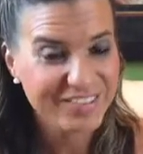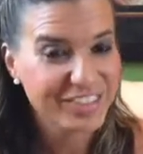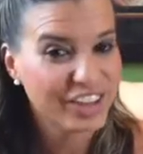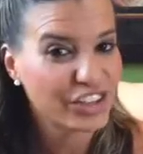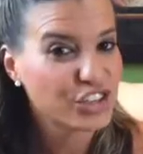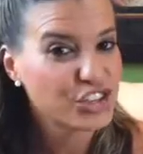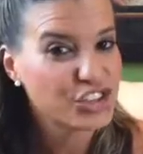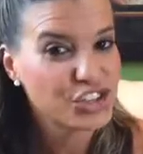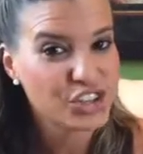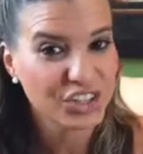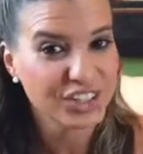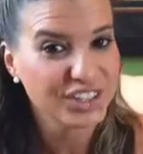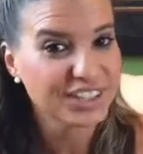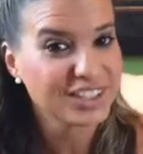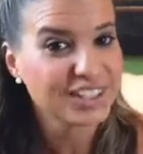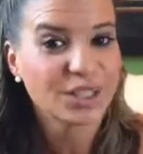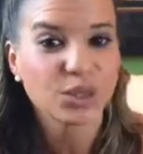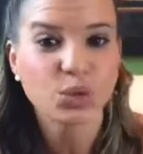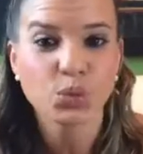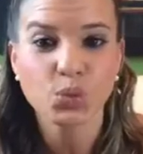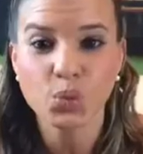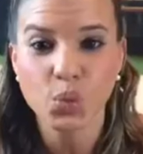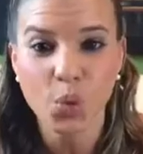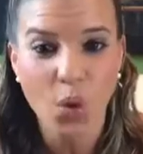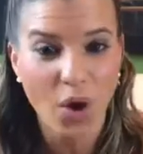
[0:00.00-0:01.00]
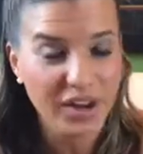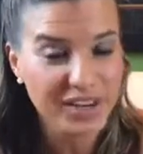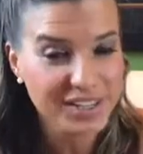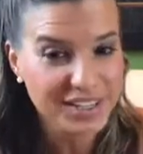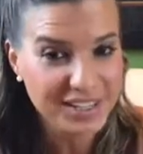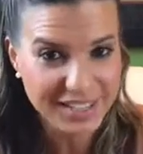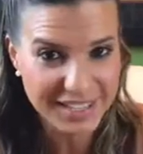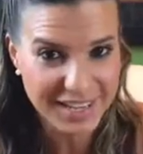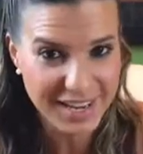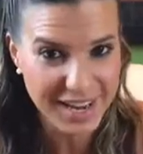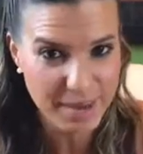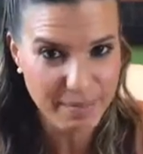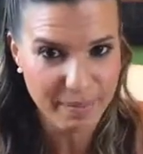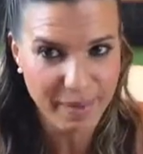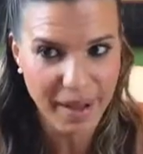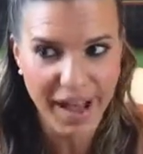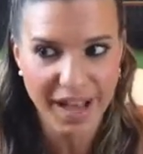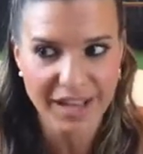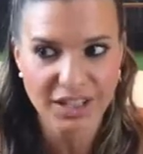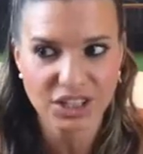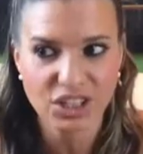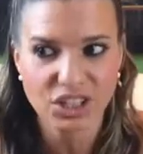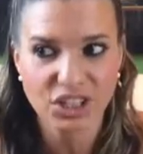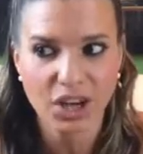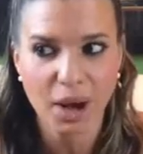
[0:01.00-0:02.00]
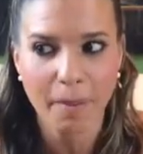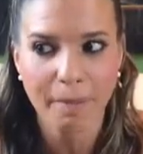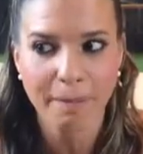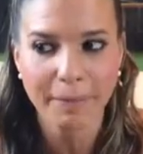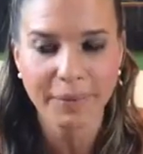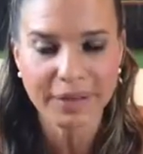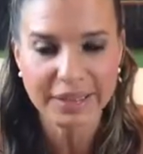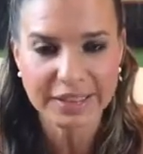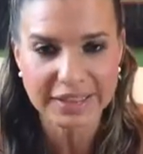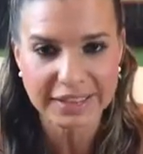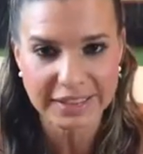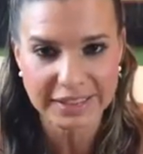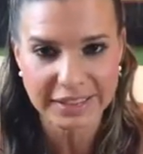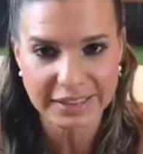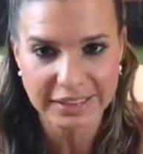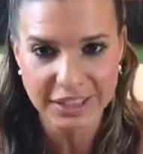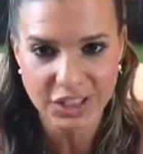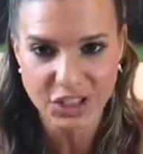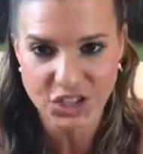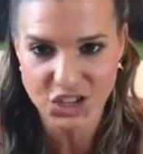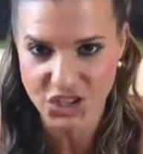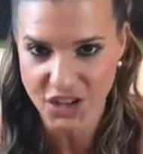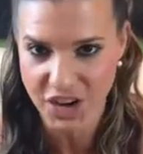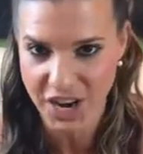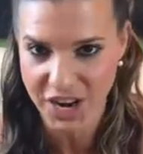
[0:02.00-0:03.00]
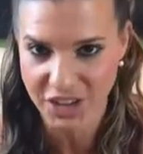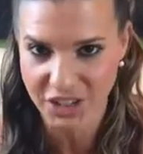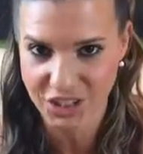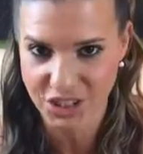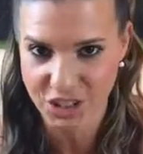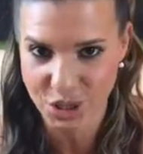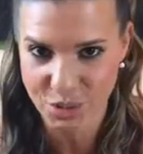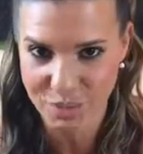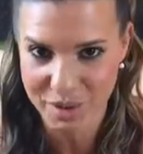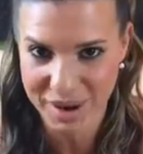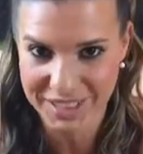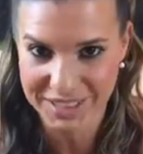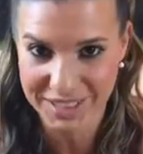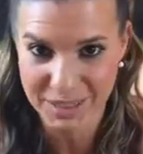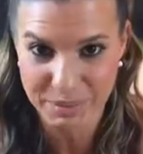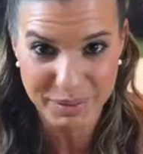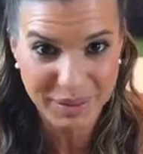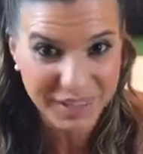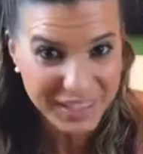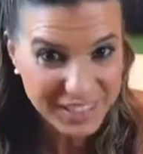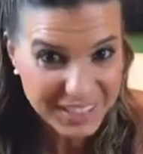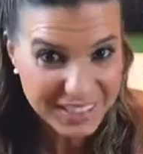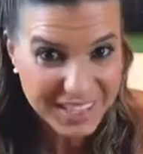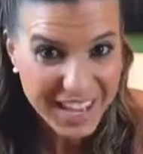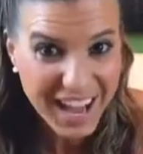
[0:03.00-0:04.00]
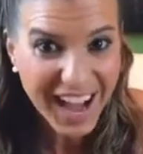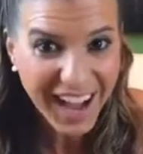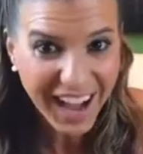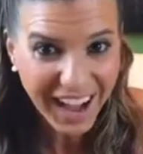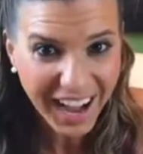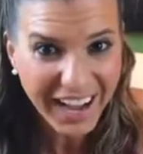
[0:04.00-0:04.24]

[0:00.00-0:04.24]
that just this one tip has completely changed their mindset. Because